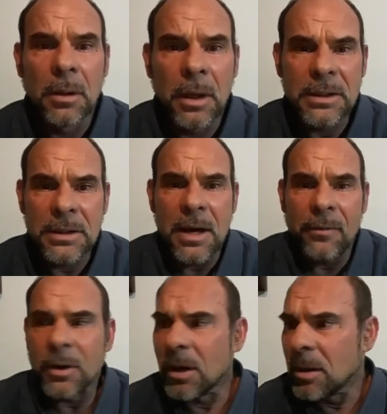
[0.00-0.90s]
It's
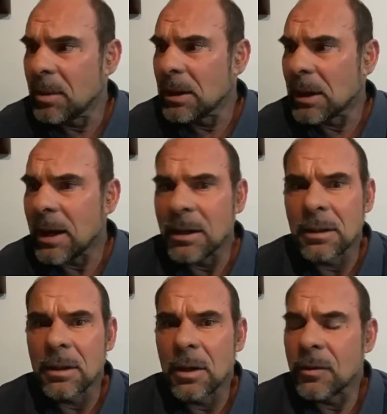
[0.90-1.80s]
never going to be light.
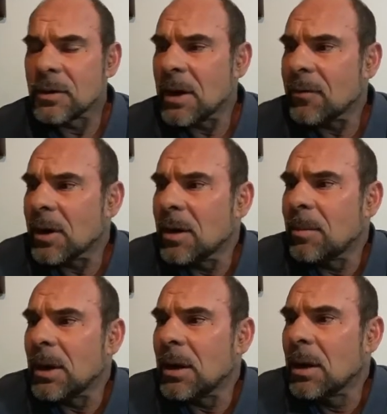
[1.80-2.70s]
It's never going to
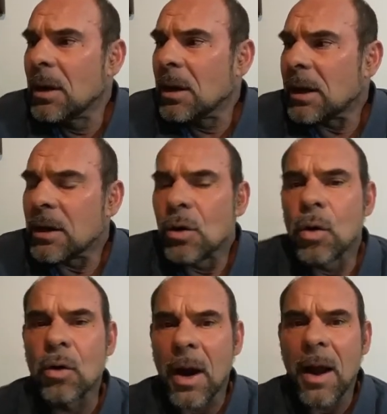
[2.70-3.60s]
be like
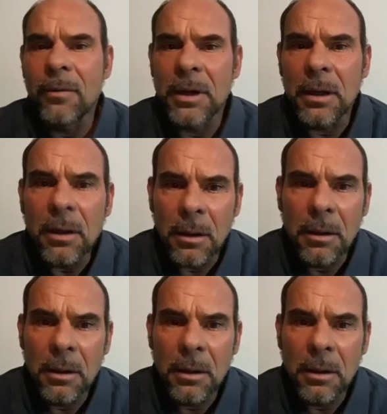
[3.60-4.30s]
no gravity.